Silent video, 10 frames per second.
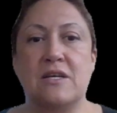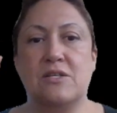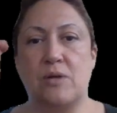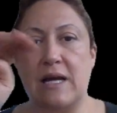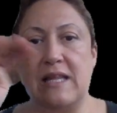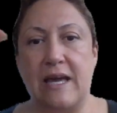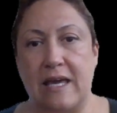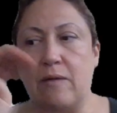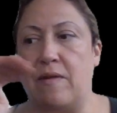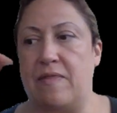So I
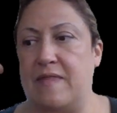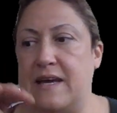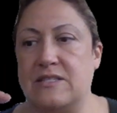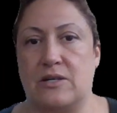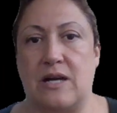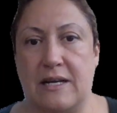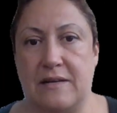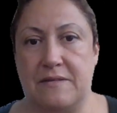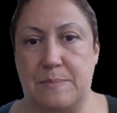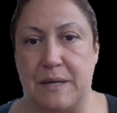like it when things are
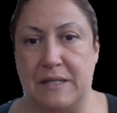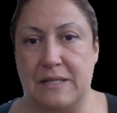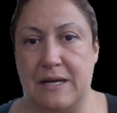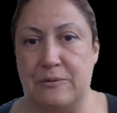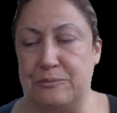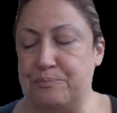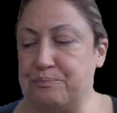kind of spelled out.